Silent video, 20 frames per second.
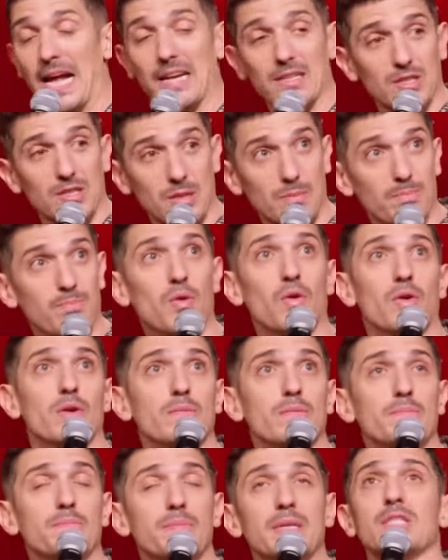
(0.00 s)
That is an
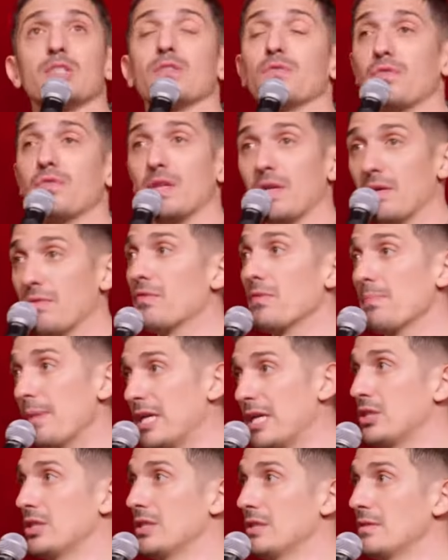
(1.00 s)
important piece of the
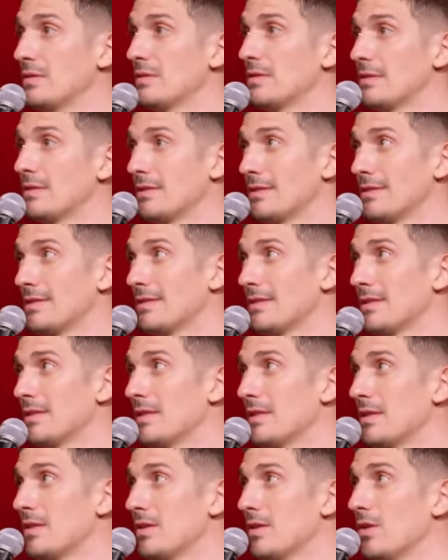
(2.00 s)
information
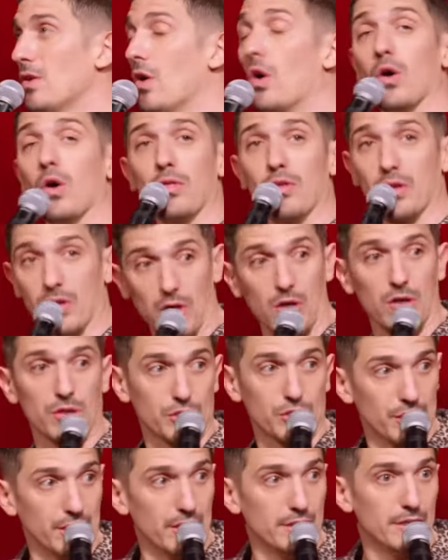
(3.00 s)
on the call
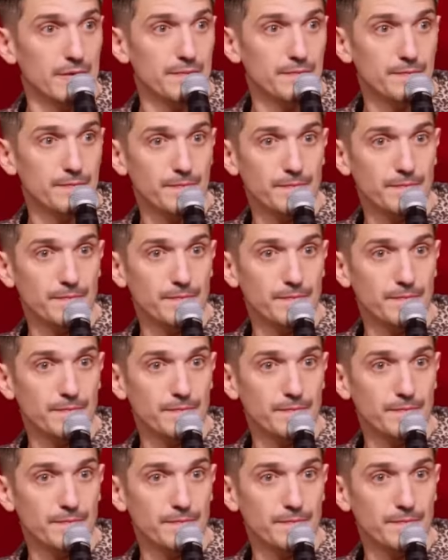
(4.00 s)
sheet.